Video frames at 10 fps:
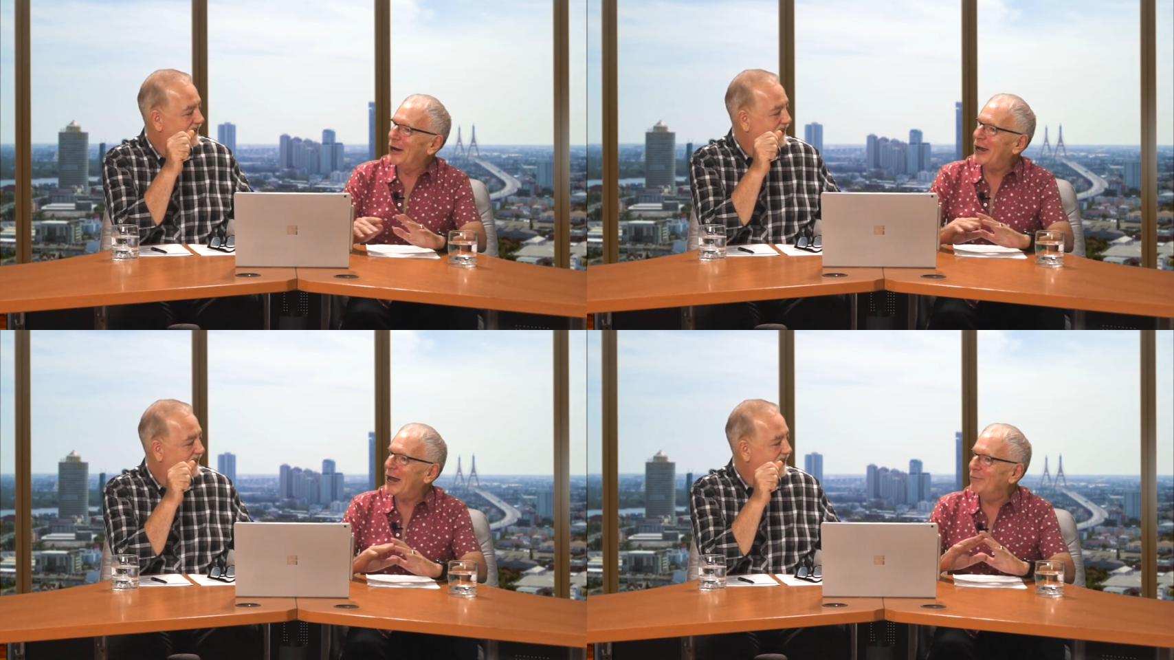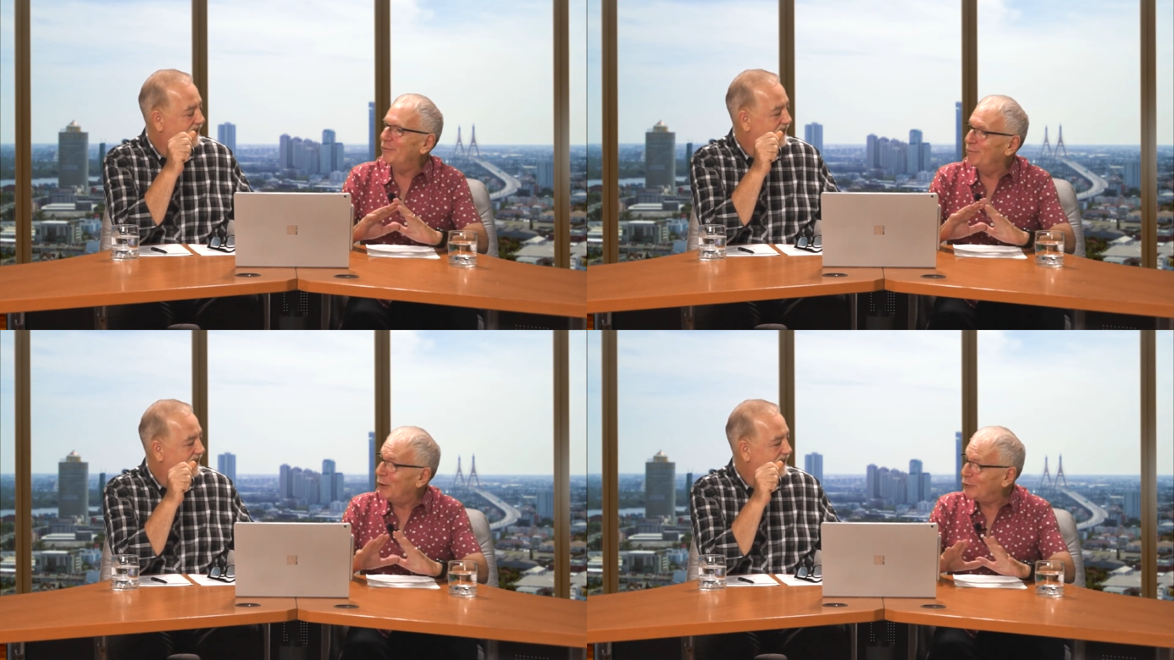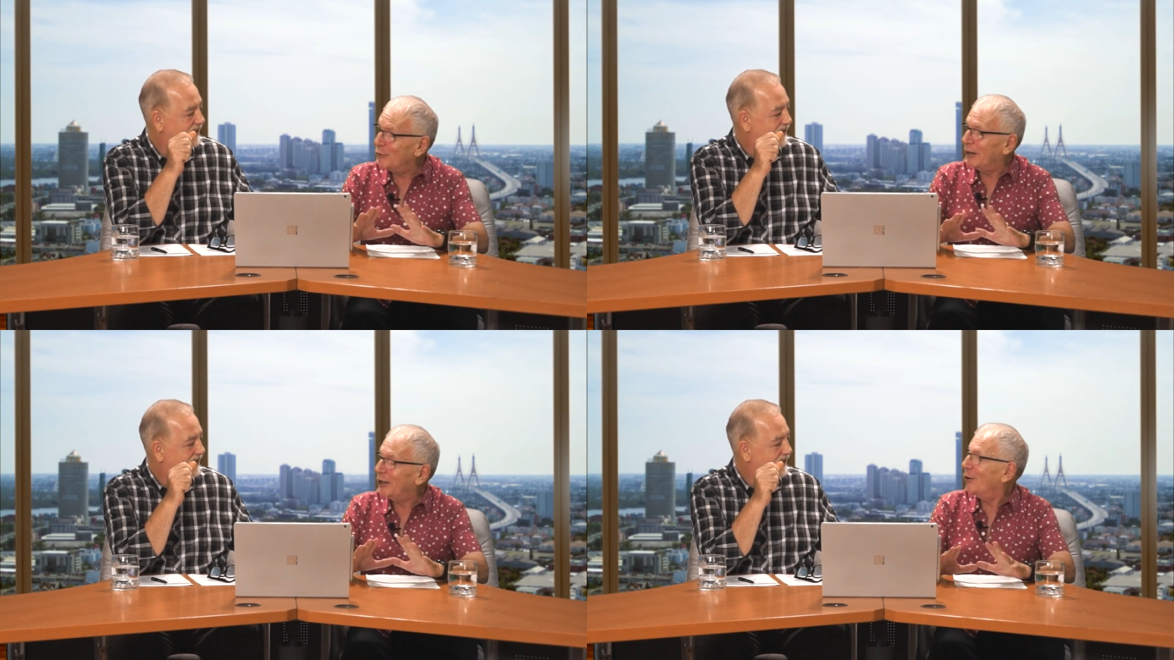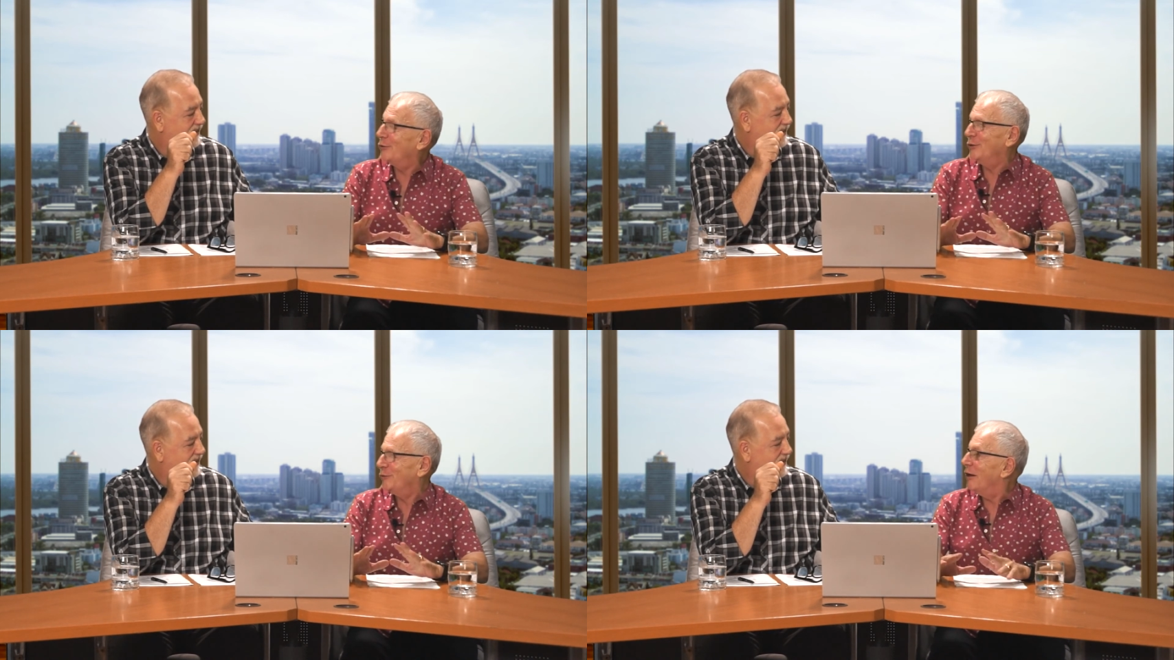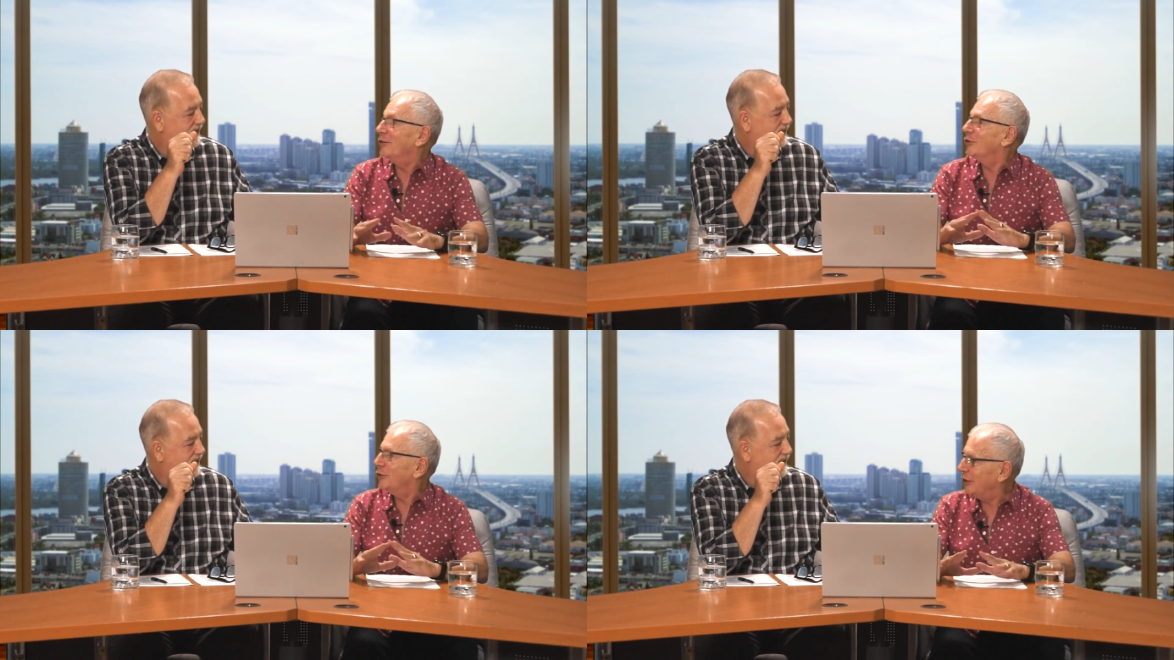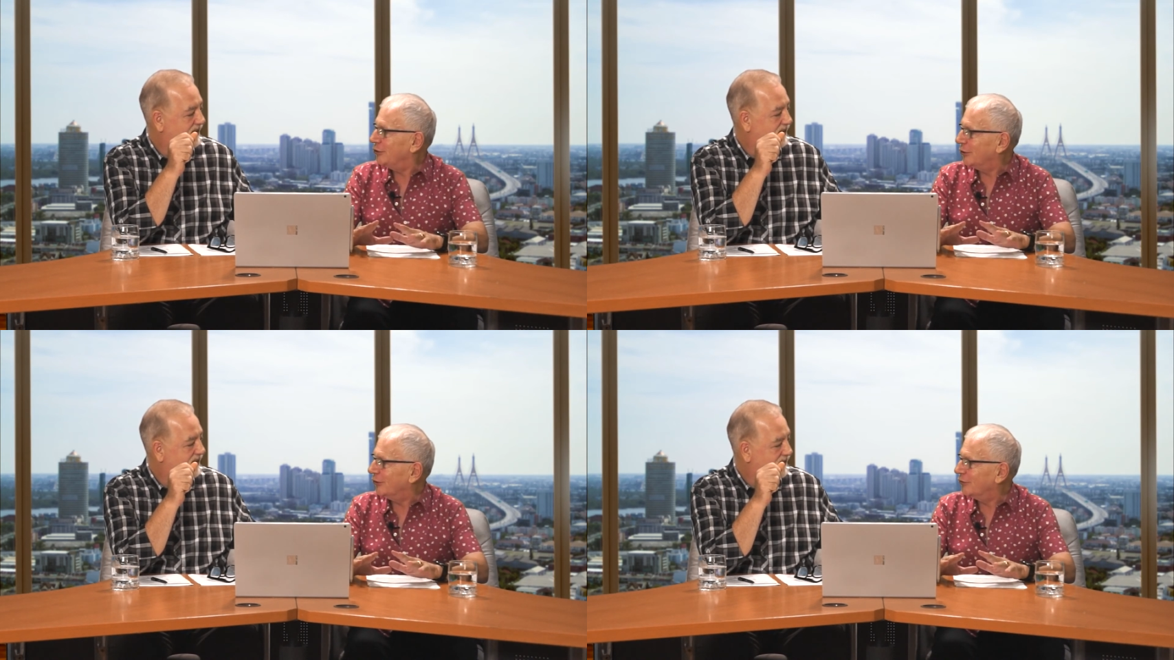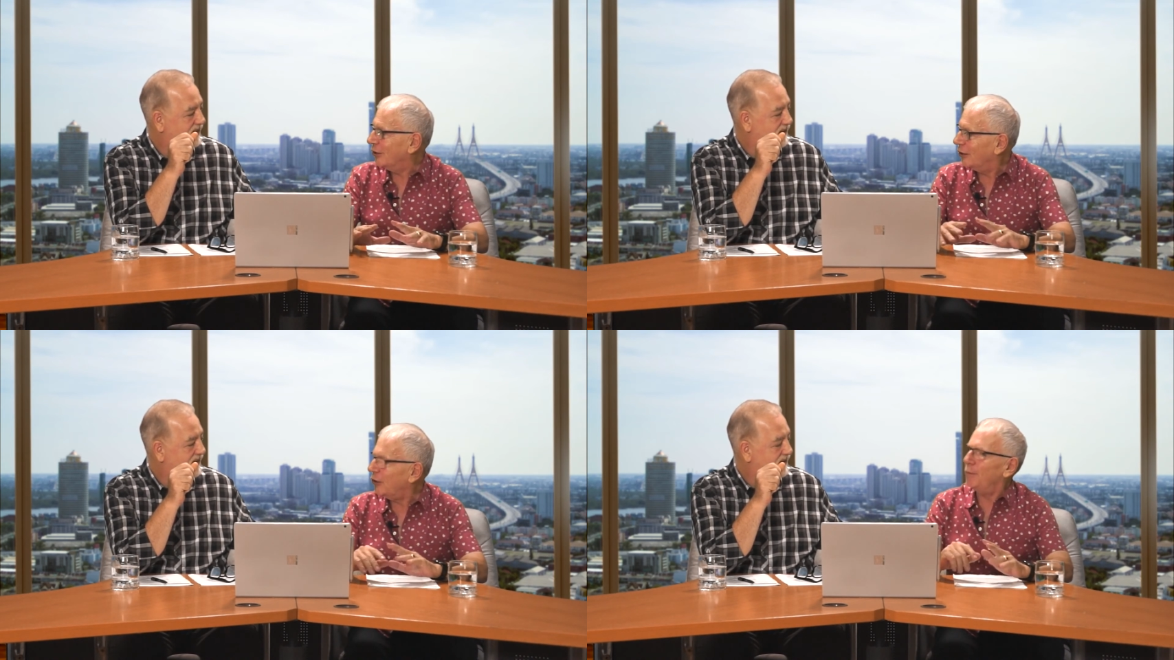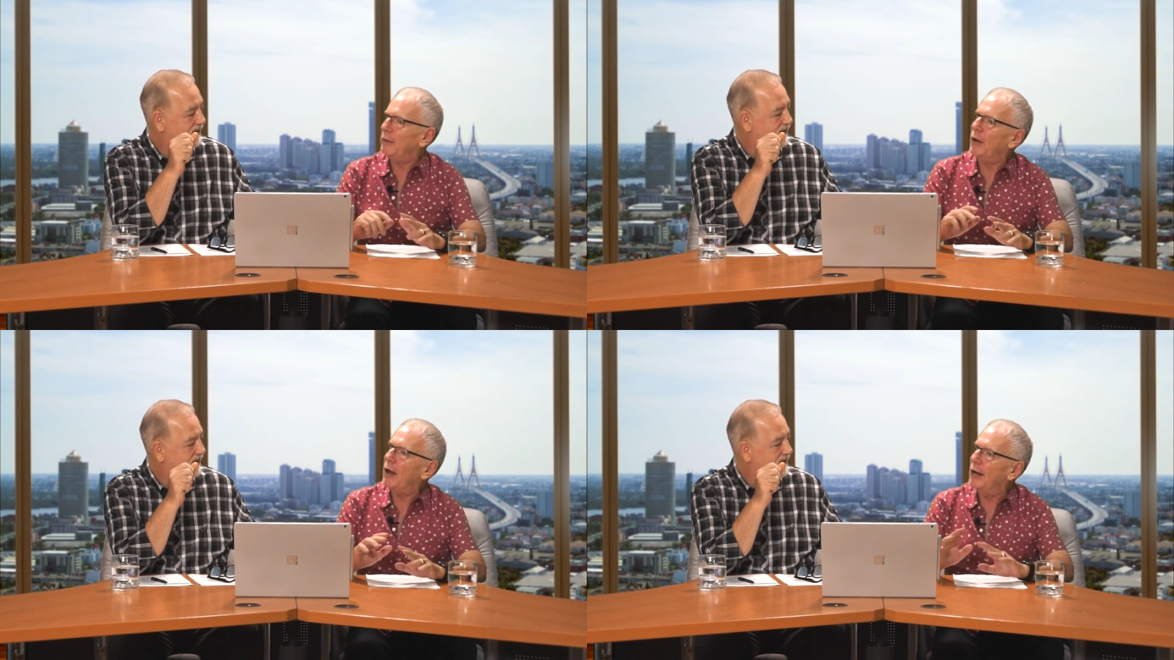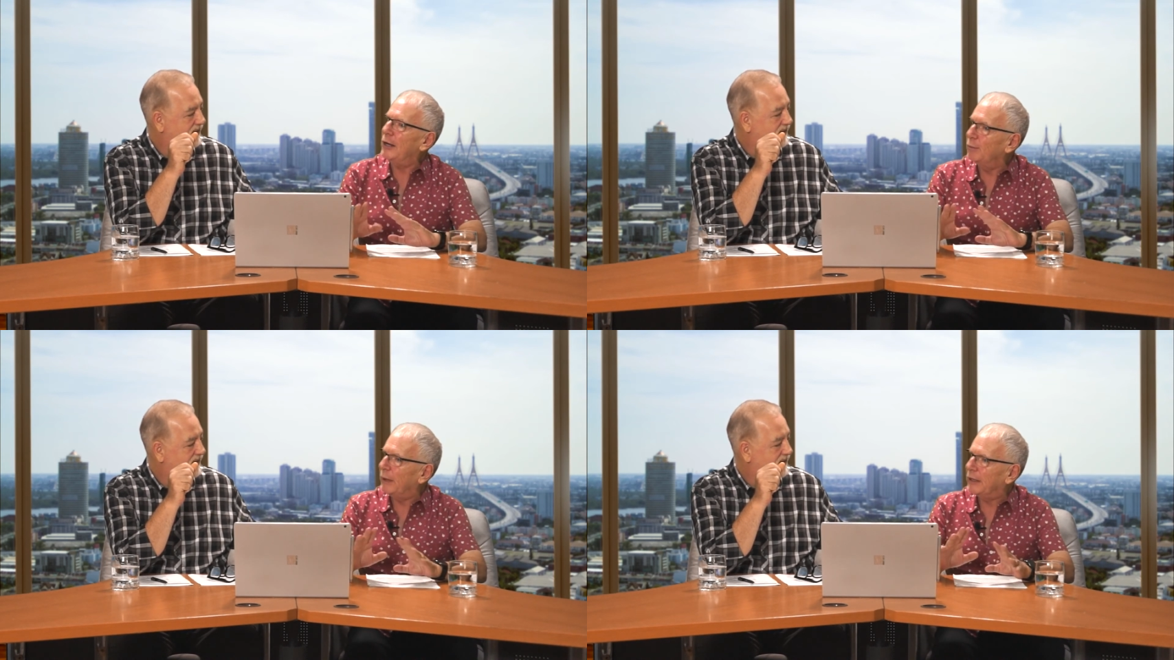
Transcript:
Speaker 1: and I have most of my closest friends are teachers. So I've got to be a little